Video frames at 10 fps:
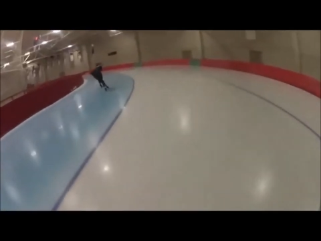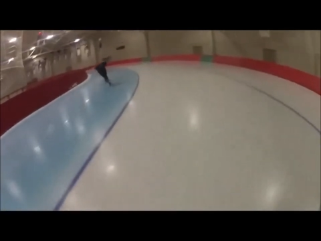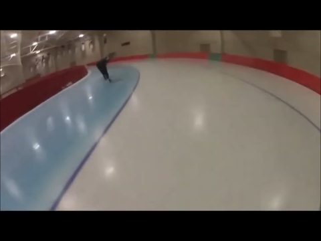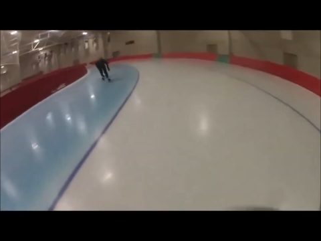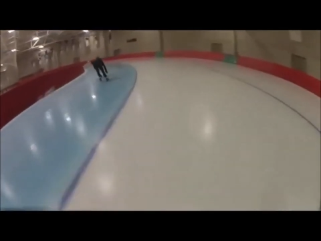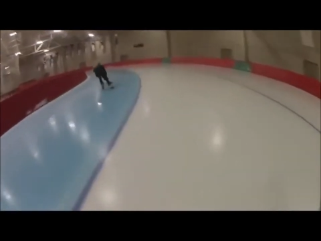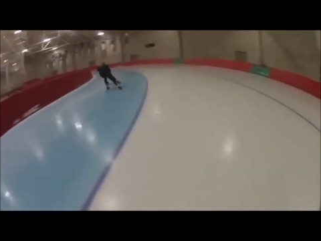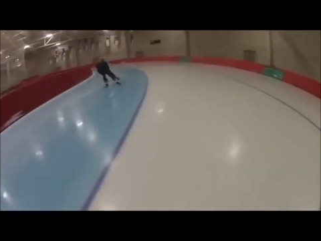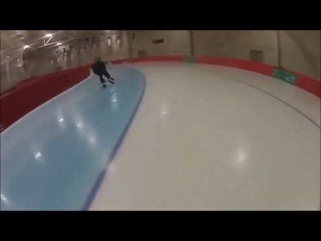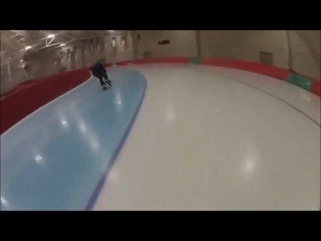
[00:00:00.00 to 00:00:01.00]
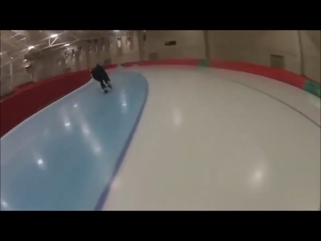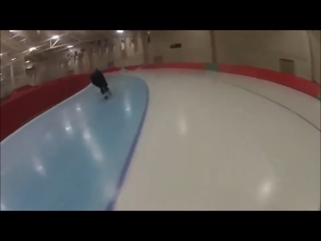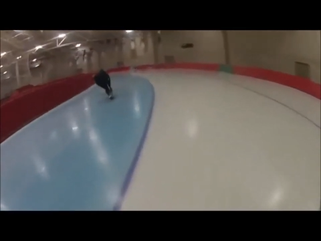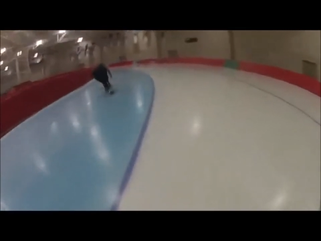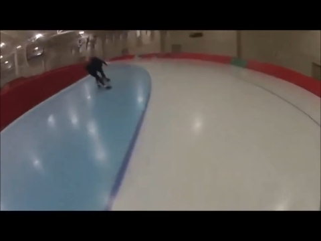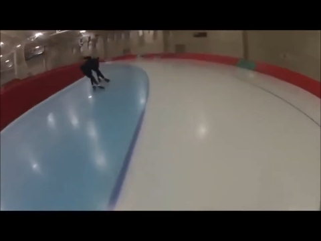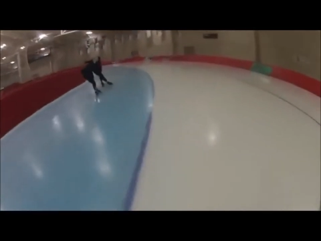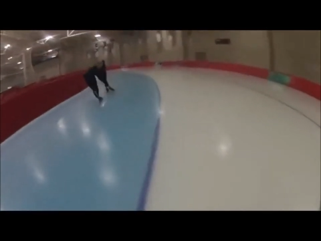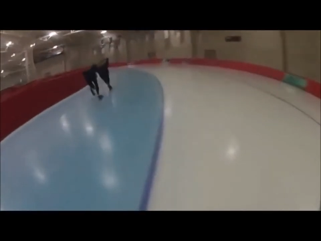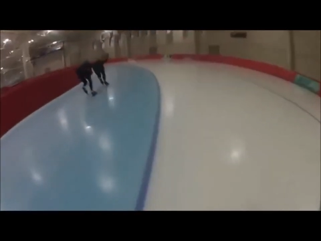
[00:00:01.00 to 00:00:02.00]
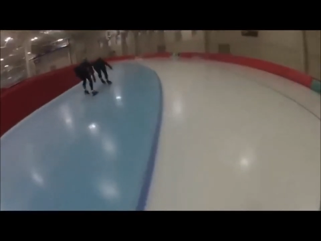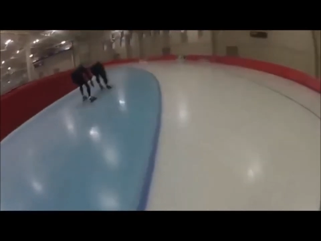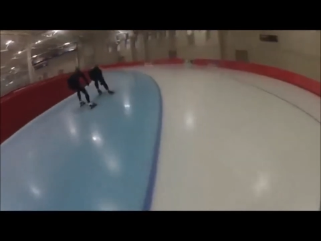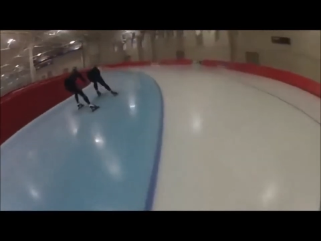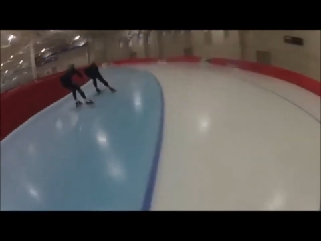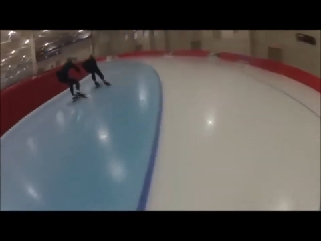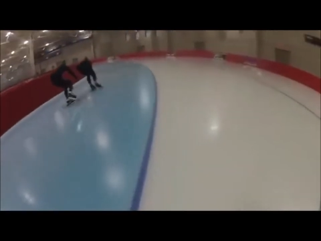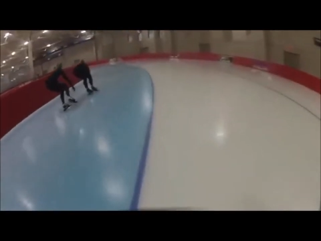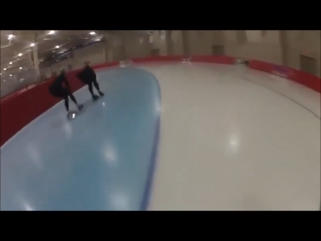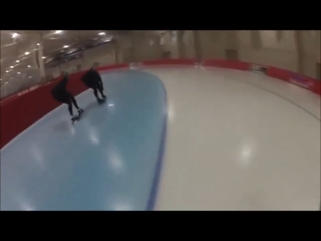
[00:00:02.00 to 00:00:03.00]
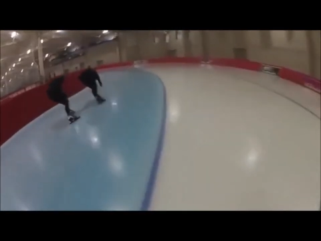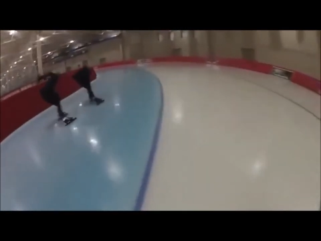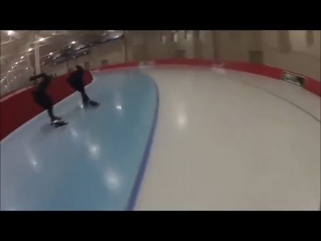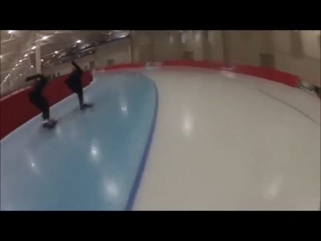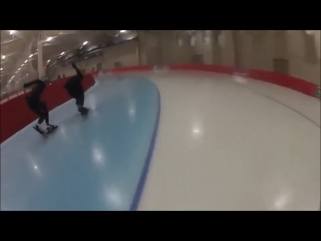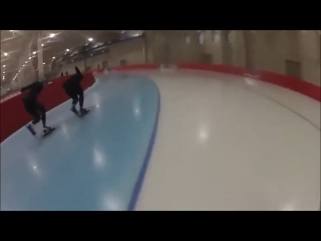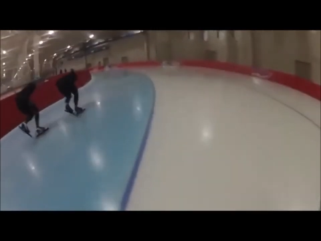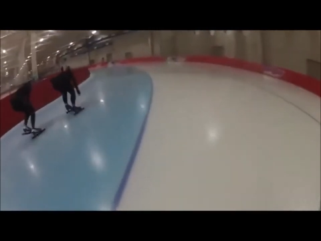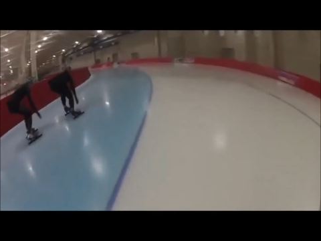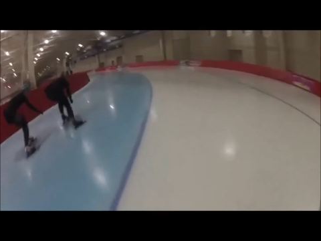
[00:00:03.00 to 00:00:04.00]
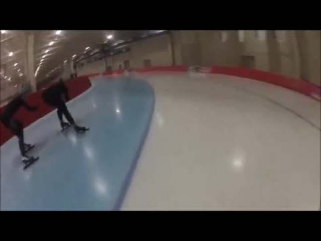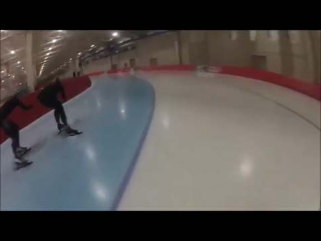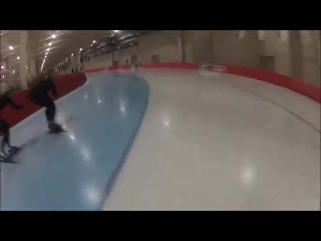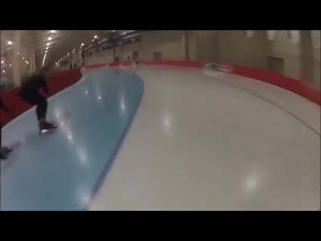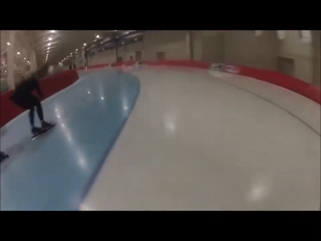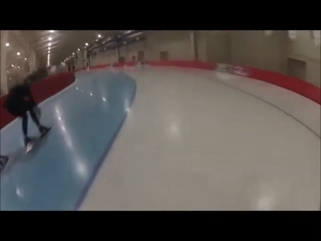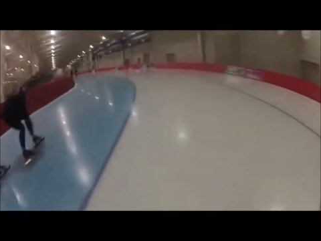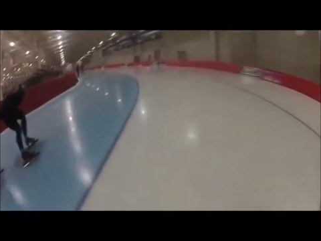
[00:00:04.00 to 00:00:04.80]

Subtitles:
[unreadable: no face in view]